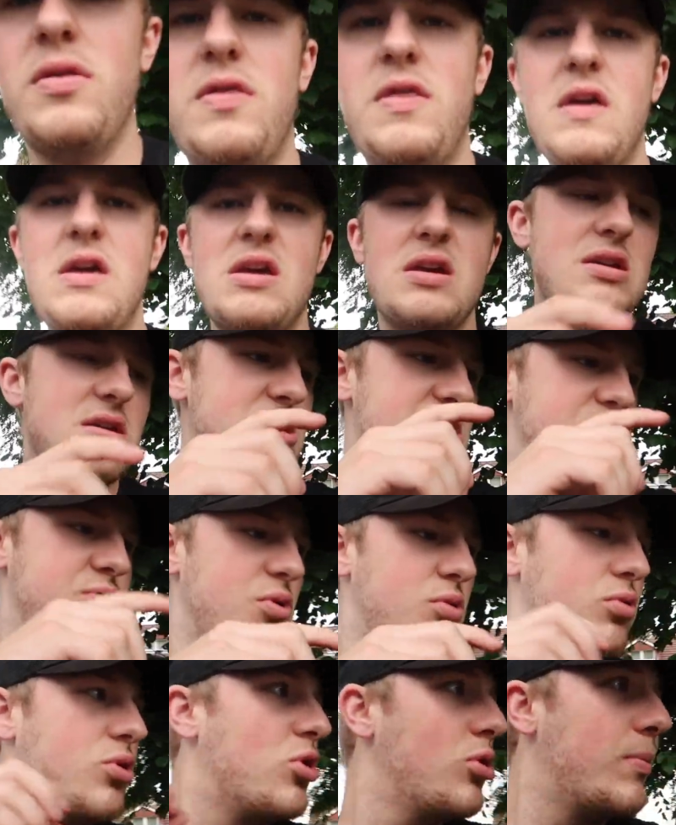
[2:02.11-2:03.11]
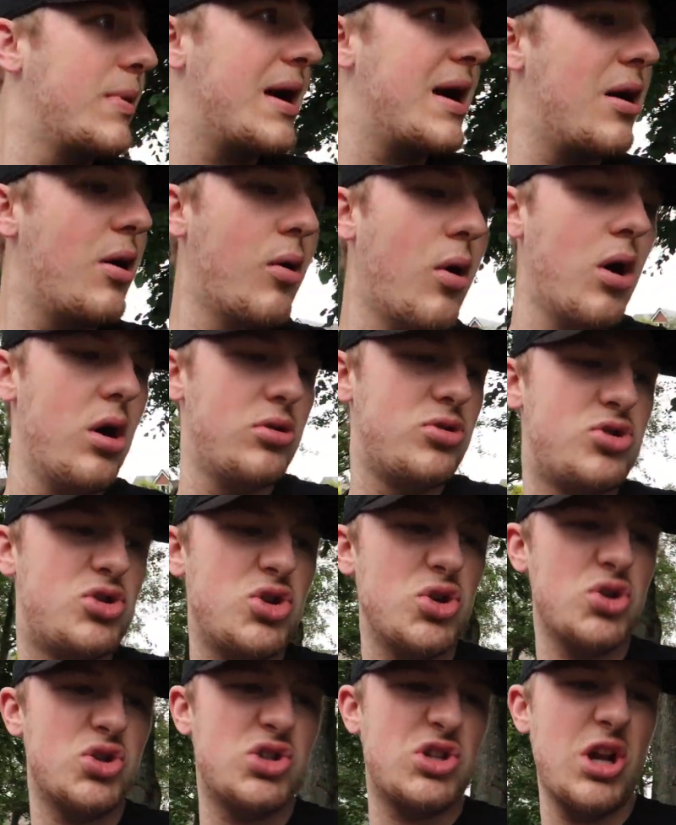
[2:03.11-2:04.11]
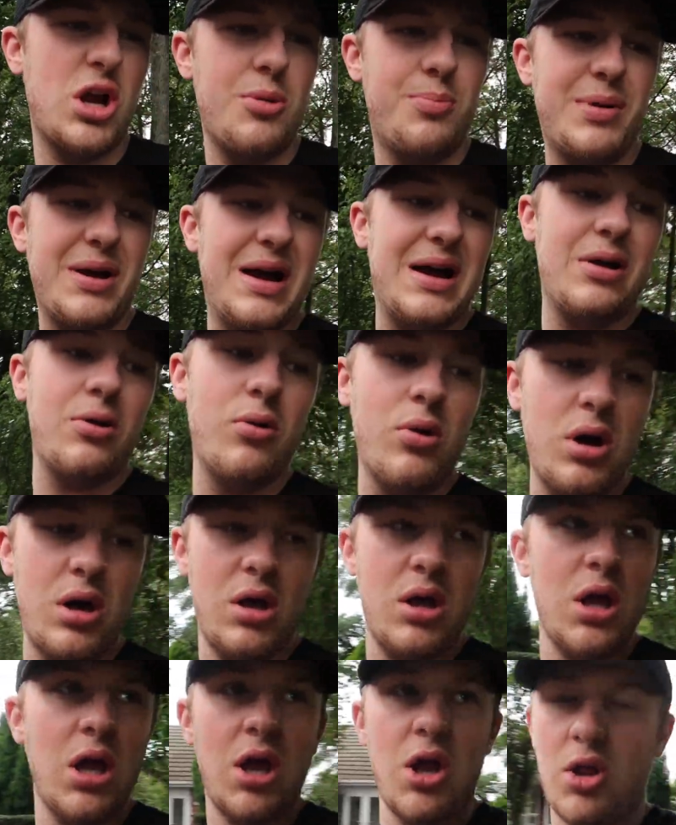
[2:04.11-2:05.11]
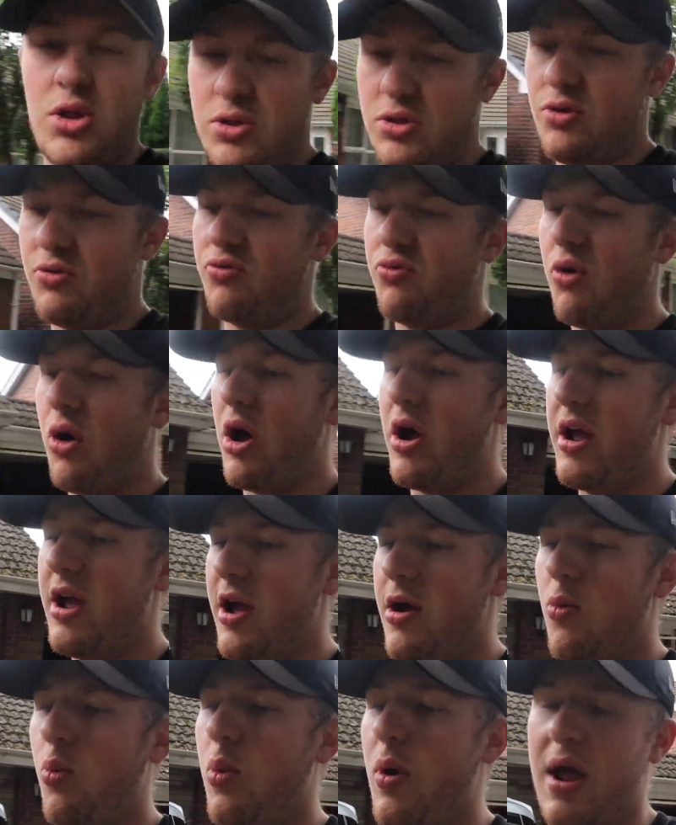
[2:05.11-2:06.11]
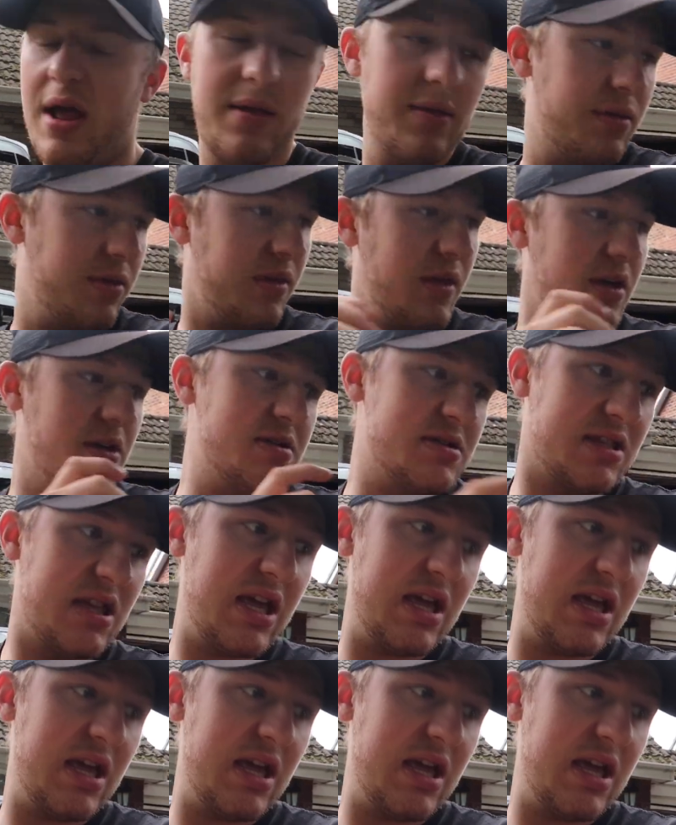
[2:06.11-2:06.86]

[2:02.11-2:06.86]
these will come out just about the right width as